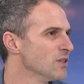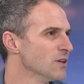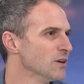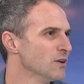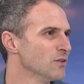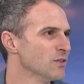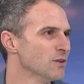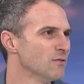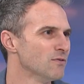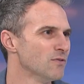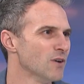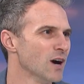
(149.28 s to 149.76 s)

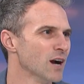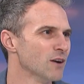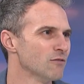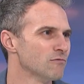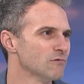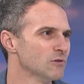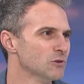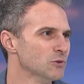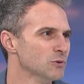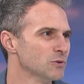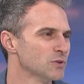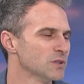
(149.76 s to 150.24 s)
the five
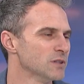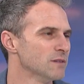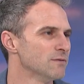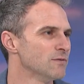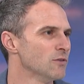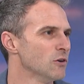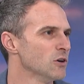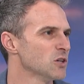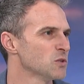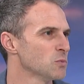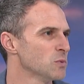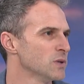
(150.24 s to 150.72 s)
rules. And the
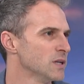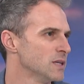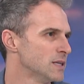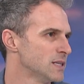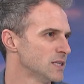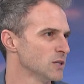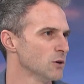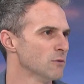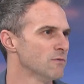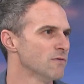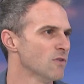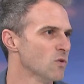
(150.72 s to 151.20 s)
first one is
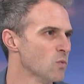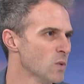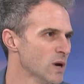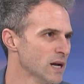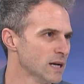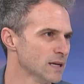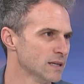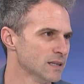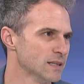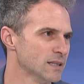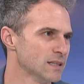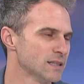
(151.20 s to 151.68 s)

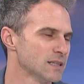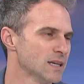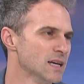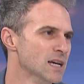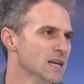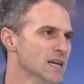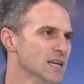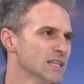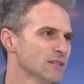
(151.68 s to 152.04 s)
self-awareness.